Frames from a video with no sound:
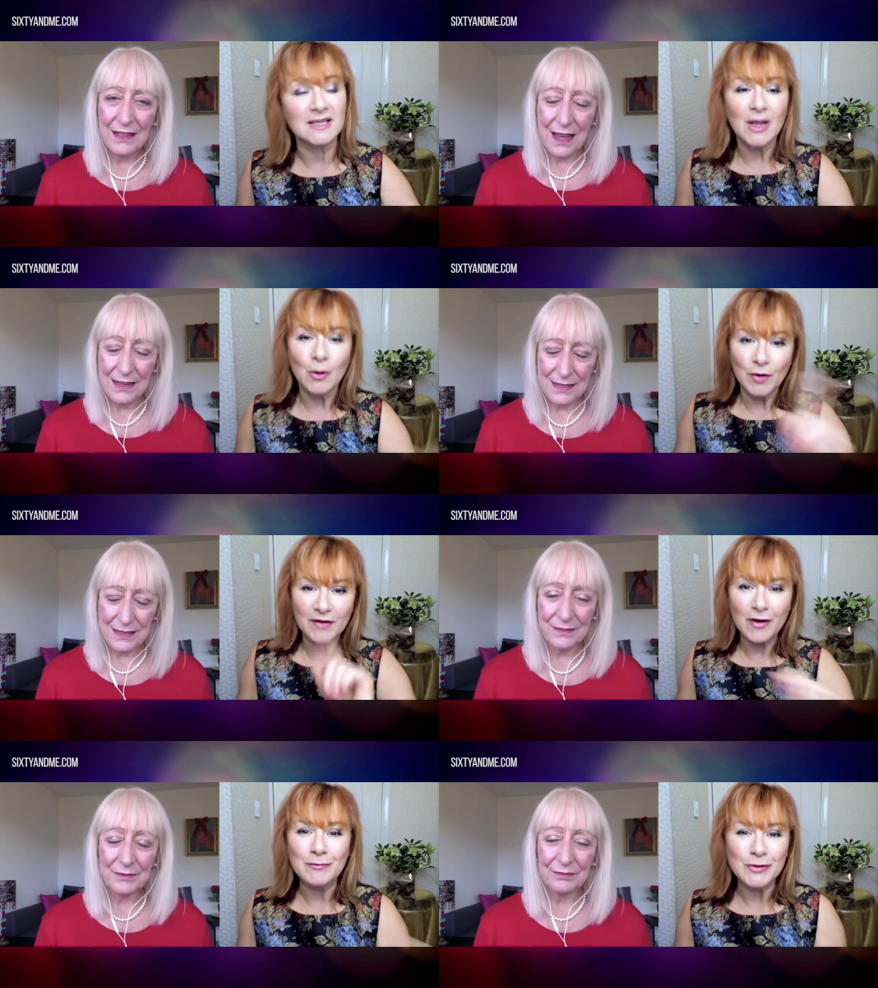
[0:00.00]
Speaker 1: Yes.
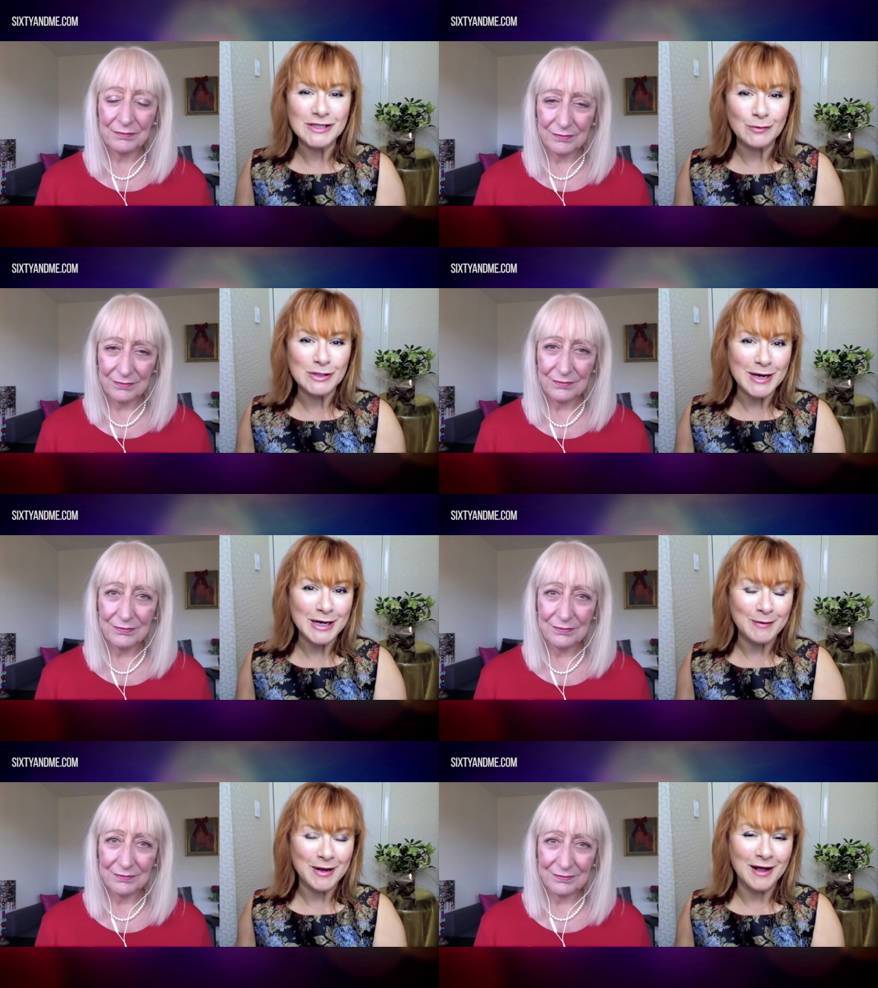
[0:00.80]
Whenever I'm doing someone's
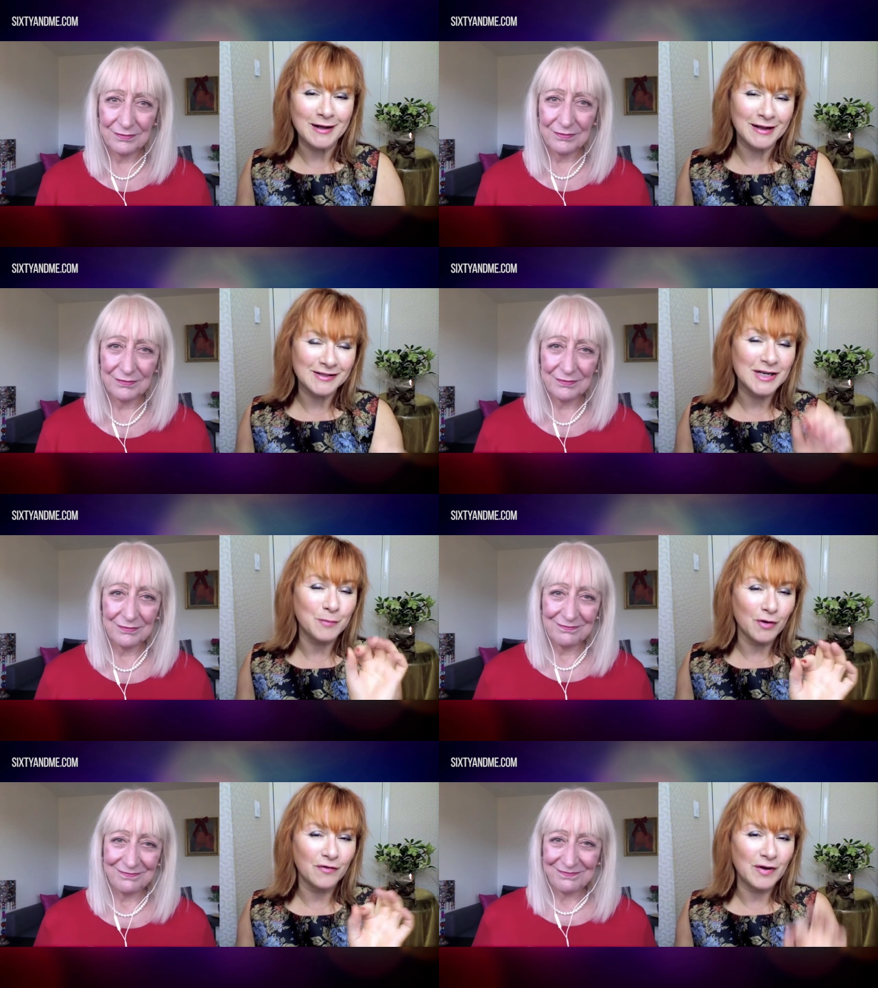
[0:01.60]
makeup and I see
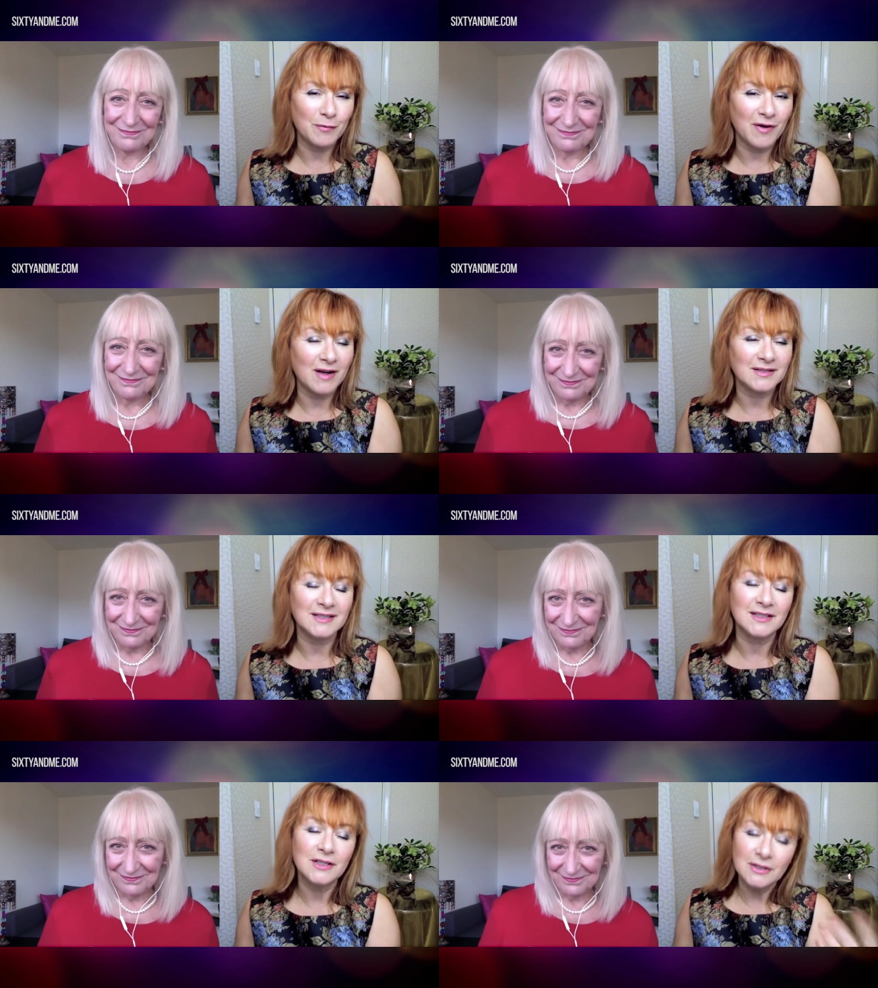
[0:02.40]
perfect brows, I
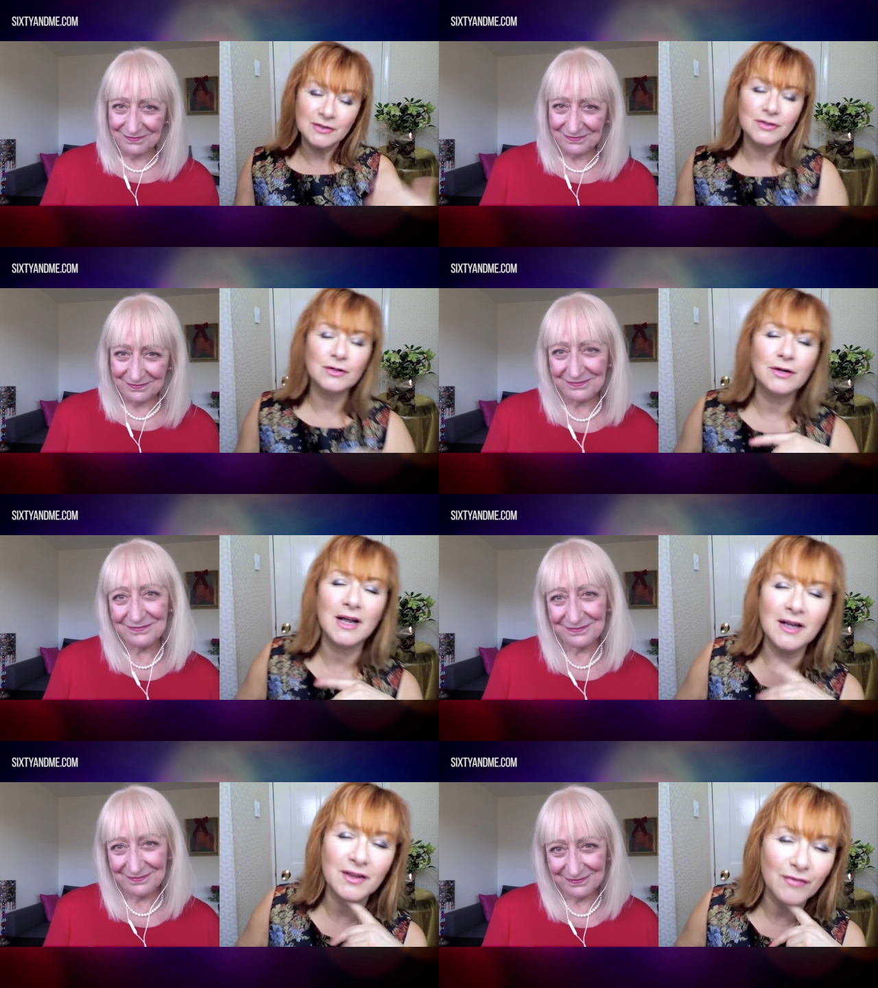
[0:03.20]
say, "Do you
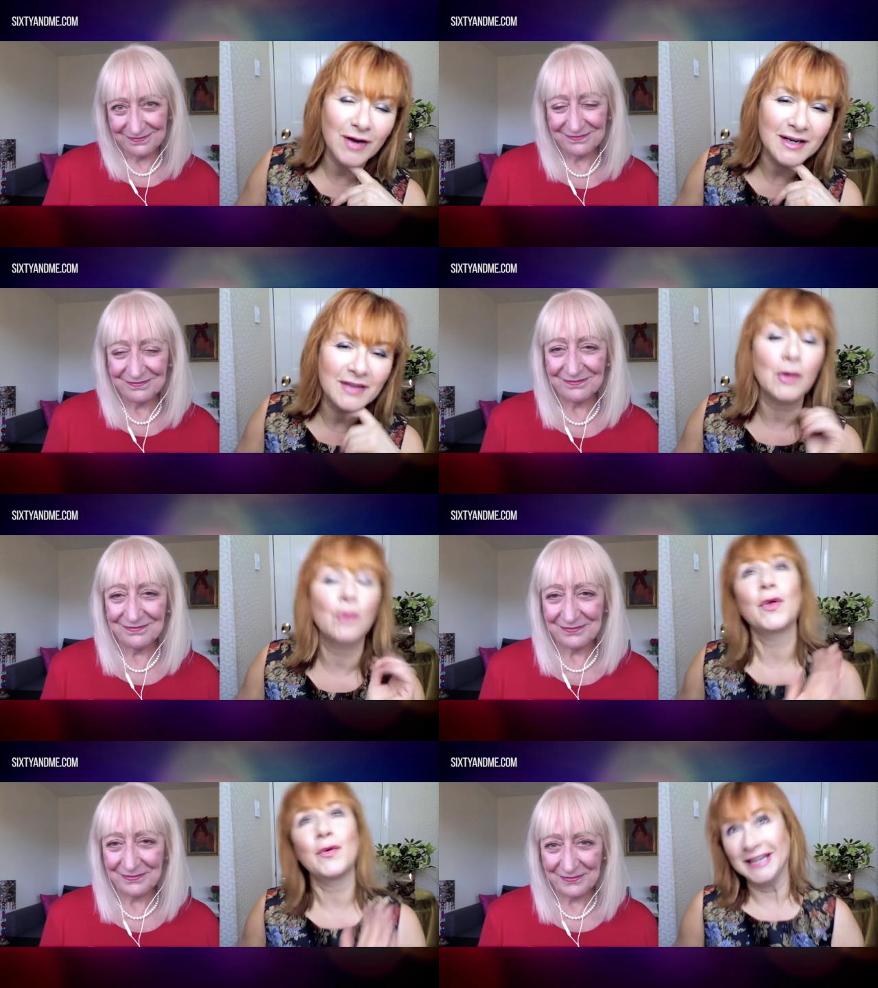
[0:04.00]
get it threaded?" And they go,
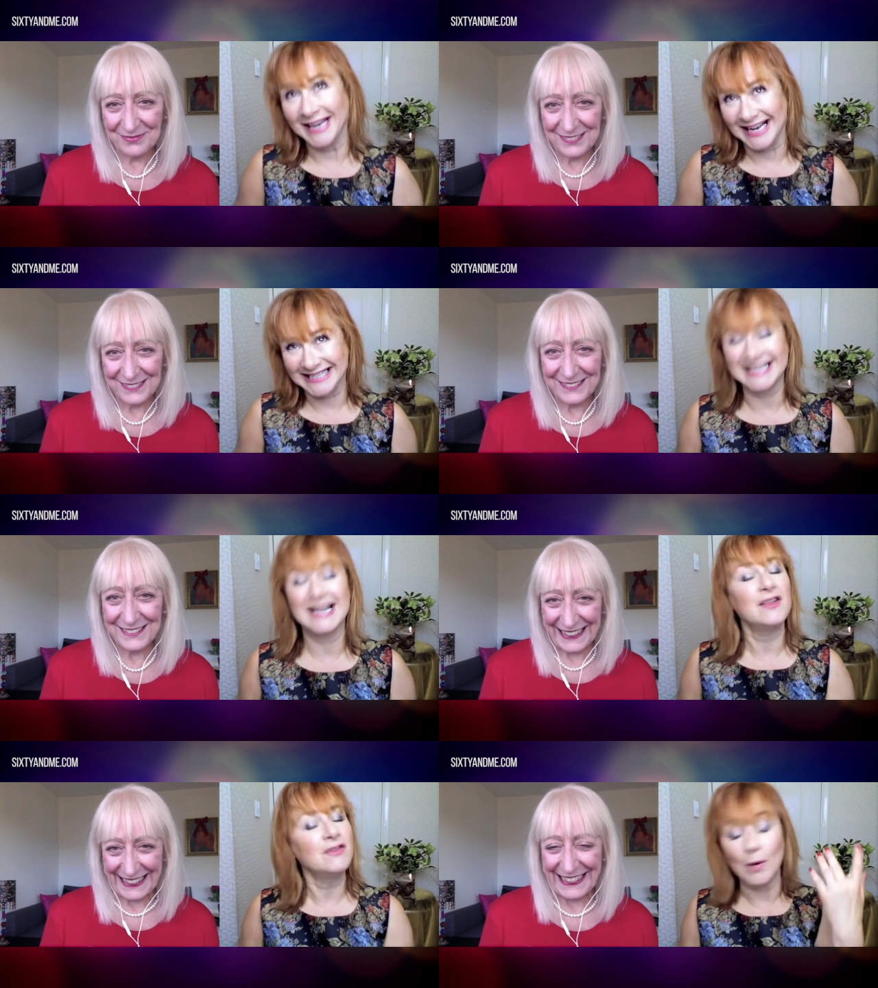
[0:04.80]
"Yes," and
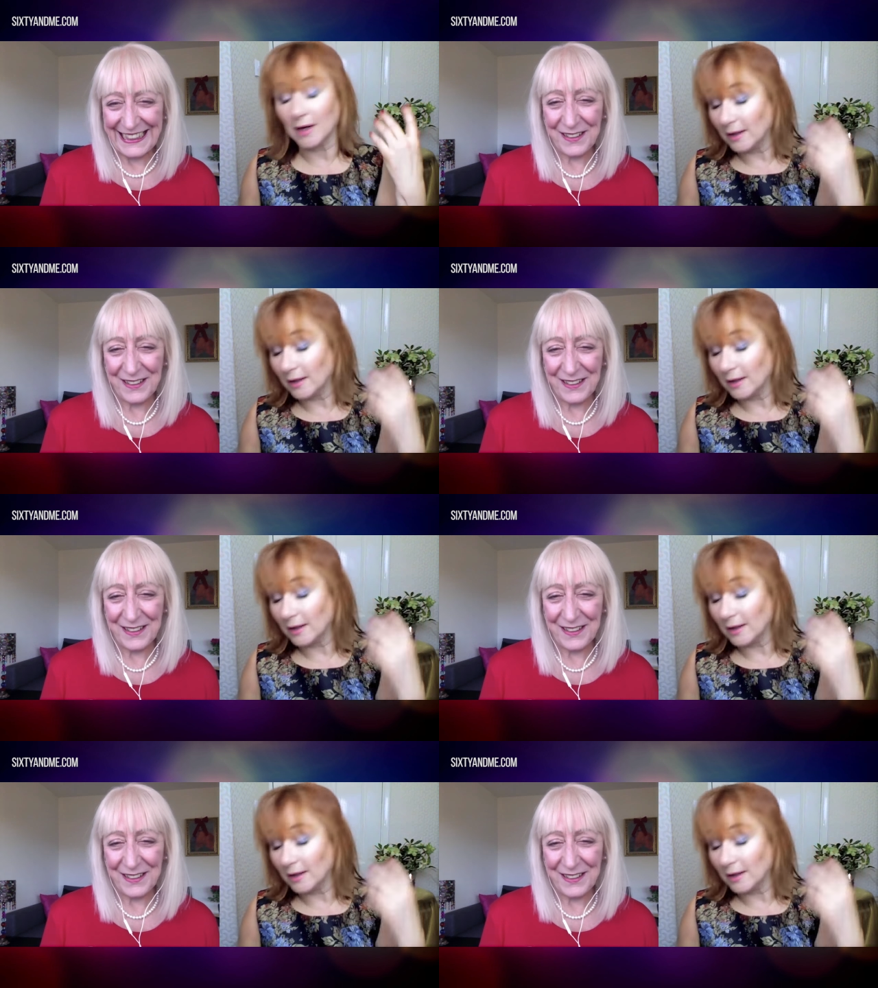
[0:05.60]
I know it.